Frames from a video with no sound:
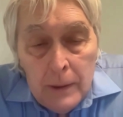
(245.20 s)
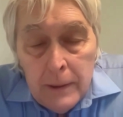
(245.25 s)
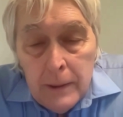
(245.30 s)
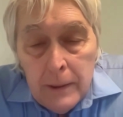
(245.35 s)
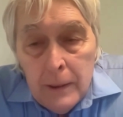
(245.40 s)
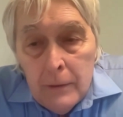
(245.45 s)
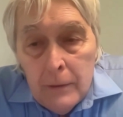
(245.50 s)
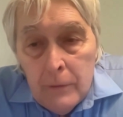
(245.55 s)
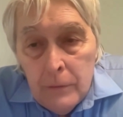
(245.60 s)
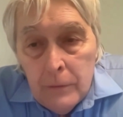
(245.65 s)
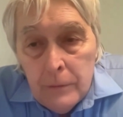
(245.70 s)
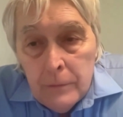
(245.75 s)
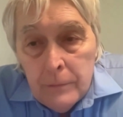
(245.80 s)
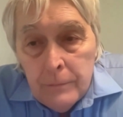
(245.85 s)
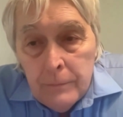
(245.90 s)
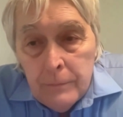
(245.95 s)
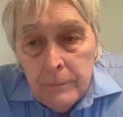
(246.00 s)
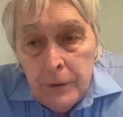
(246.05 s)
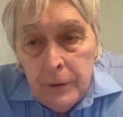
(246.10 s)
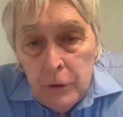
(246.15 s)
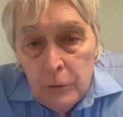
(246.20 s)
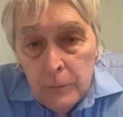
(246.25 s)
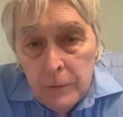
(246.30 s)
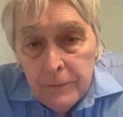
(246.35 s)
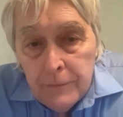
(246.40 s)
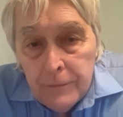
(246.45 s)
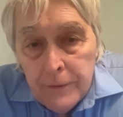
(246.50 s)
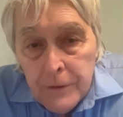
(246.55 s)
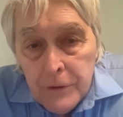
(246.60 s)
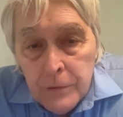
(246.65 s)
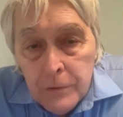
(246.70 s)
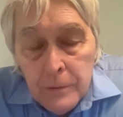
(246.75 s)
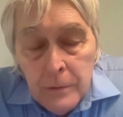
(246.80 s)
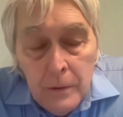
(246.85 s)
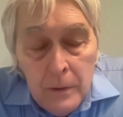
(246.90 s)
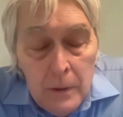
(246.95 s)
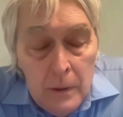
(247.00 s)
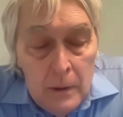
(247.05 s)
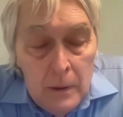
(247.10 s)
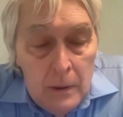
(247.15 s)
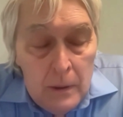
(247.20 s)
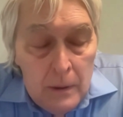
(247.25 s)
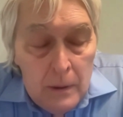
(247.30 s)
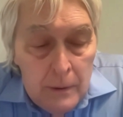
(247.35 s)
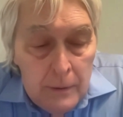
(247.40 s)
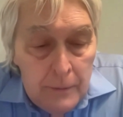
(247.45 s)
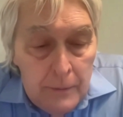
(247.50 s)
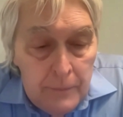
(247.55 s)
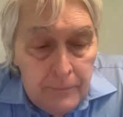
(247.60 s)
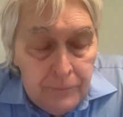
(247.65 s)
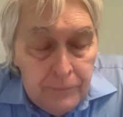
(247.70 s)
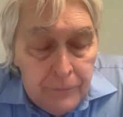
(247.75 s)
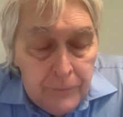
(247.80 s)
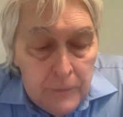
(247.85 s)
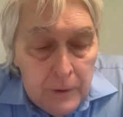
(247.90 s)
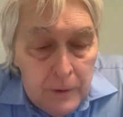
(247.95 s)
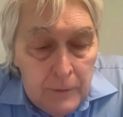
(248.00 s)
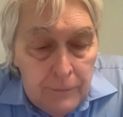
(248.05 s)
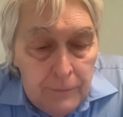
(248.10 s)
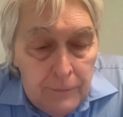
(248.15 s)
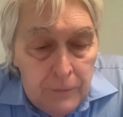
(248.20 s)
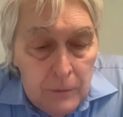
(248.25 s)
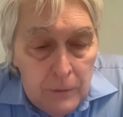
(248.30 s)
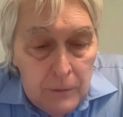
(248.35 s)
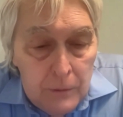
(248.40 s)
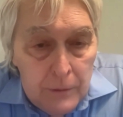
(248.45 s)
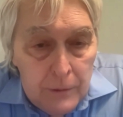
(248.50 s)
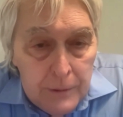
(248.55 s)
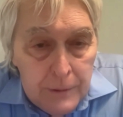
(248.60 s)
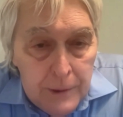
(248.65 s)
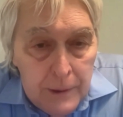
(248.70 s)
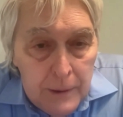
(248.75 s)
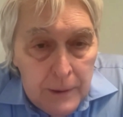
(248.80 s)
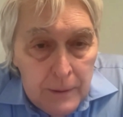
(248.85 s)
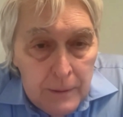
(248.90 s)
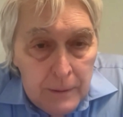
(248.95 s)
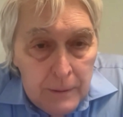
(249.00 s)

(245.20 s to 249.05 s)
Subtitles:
our own human vision. If you look at our